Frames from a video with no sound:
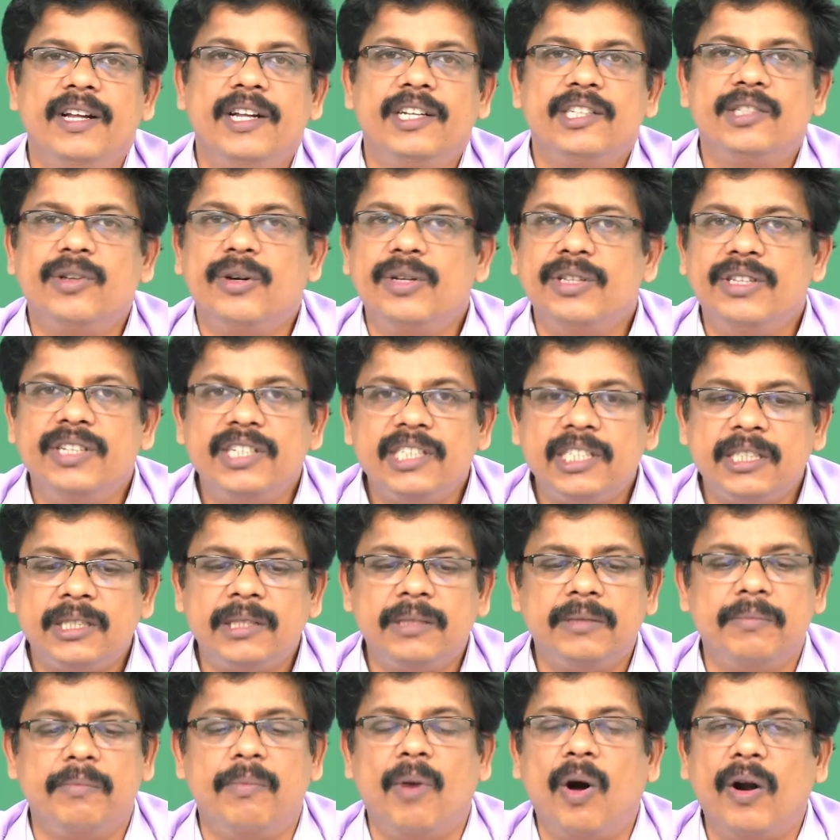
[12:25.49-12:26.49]
So,
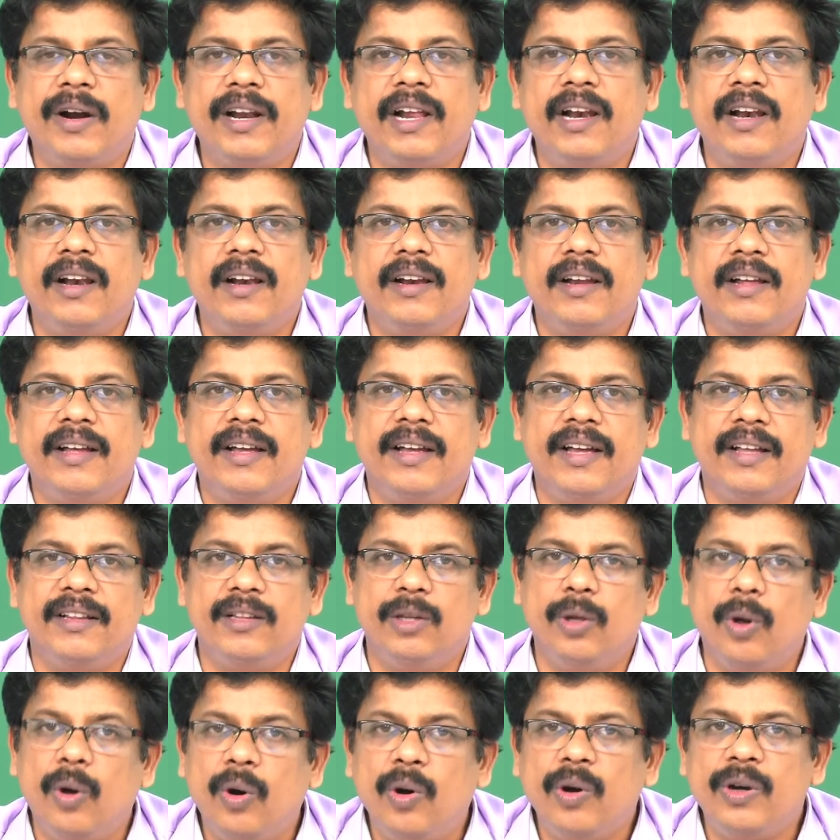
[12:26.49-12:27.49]
this model,
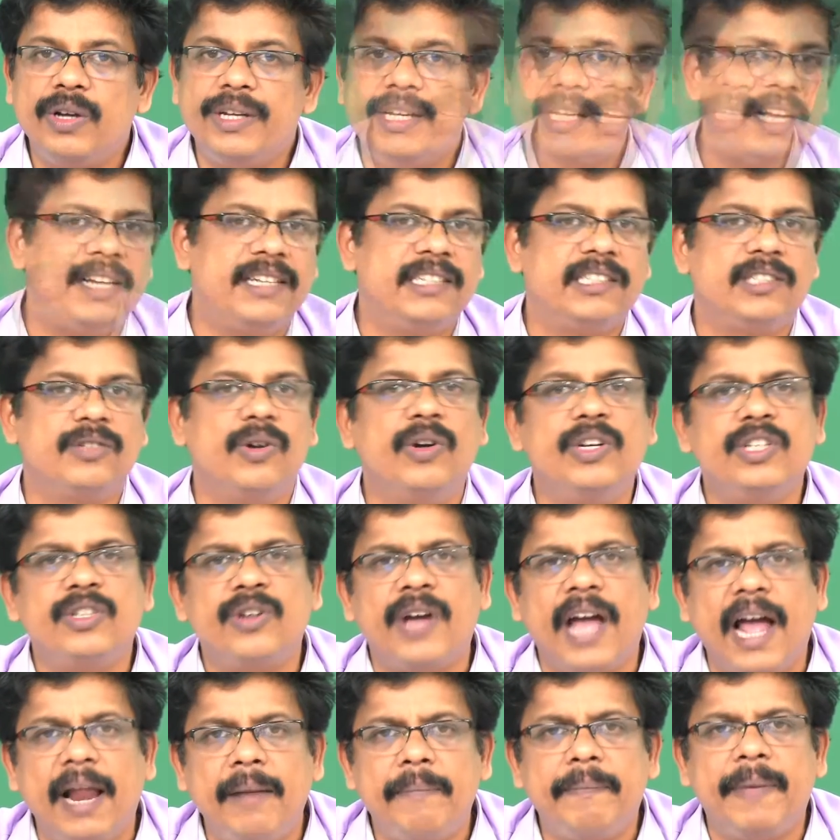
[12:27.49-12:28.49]
though it is going to
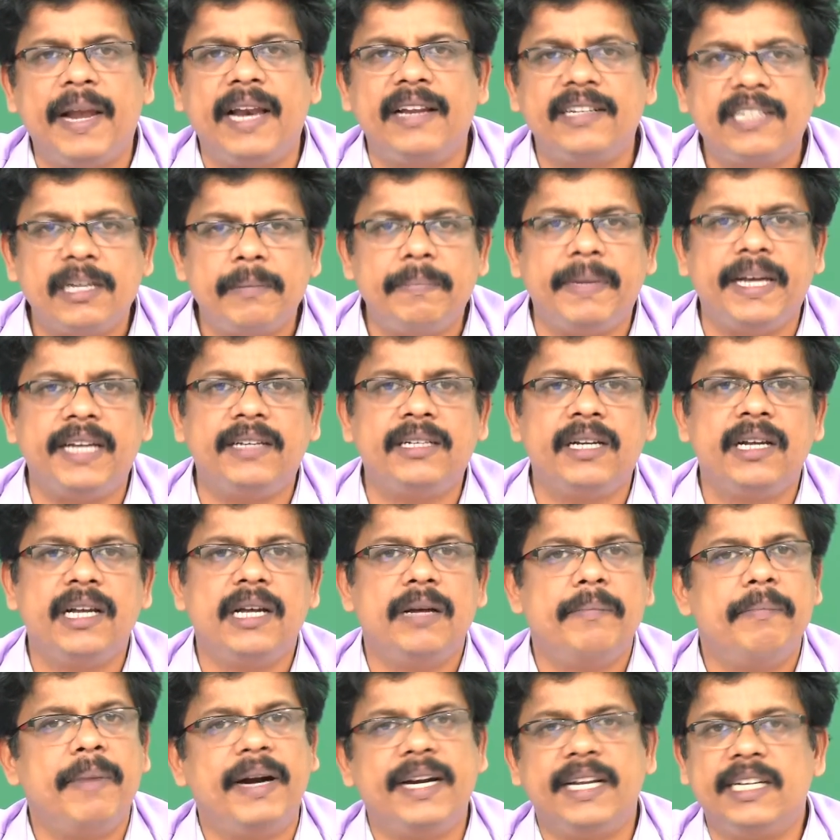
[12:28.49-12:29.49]
help a little bit,
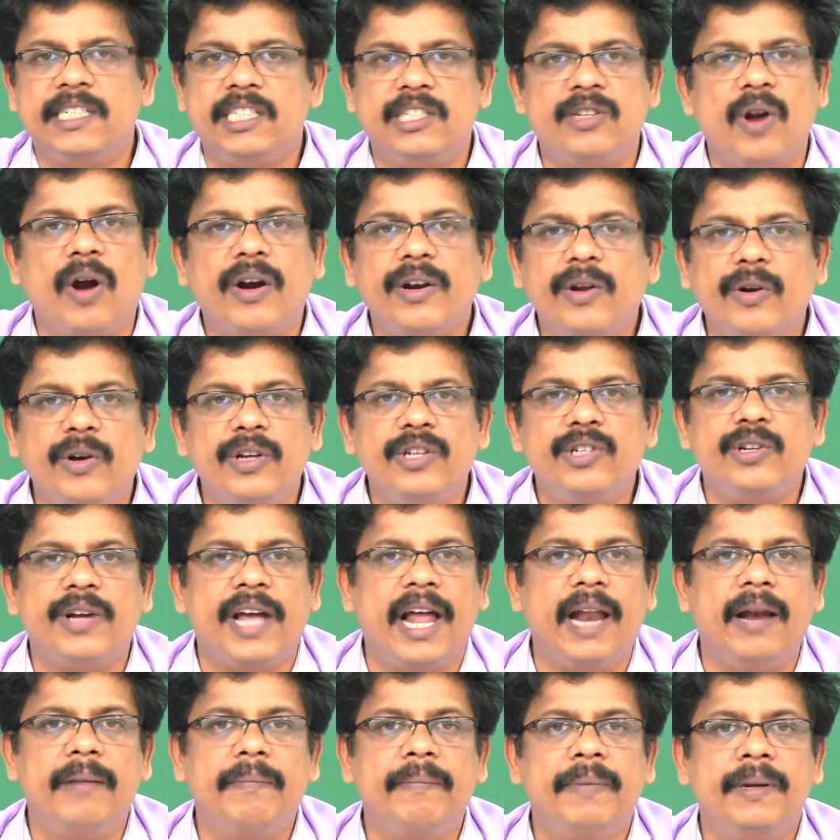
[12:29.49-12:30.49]
but it is not going to
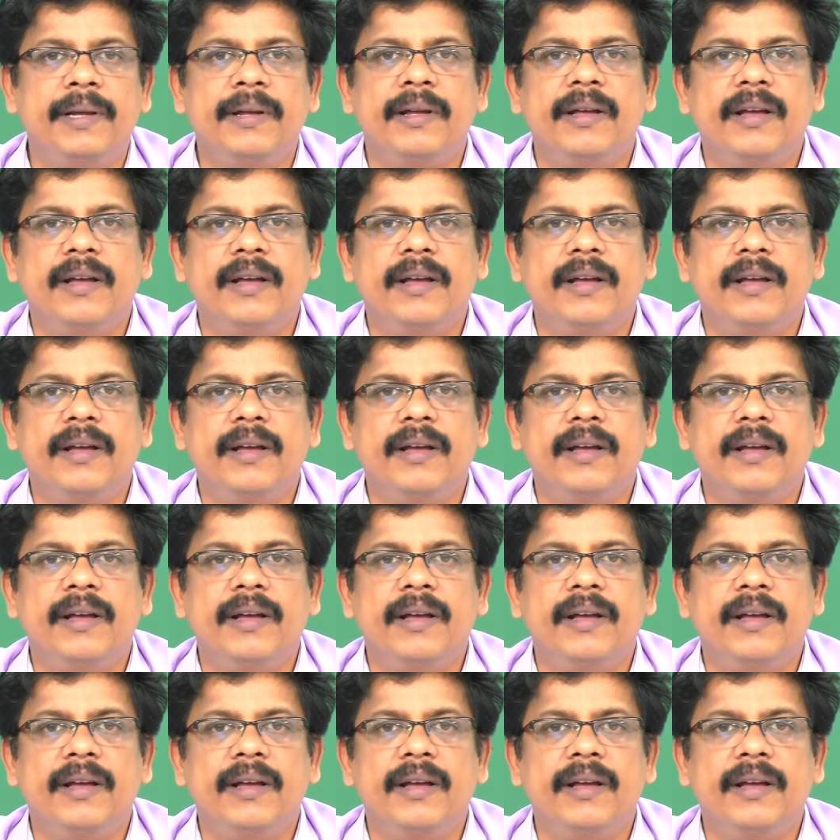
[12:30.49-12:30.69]
help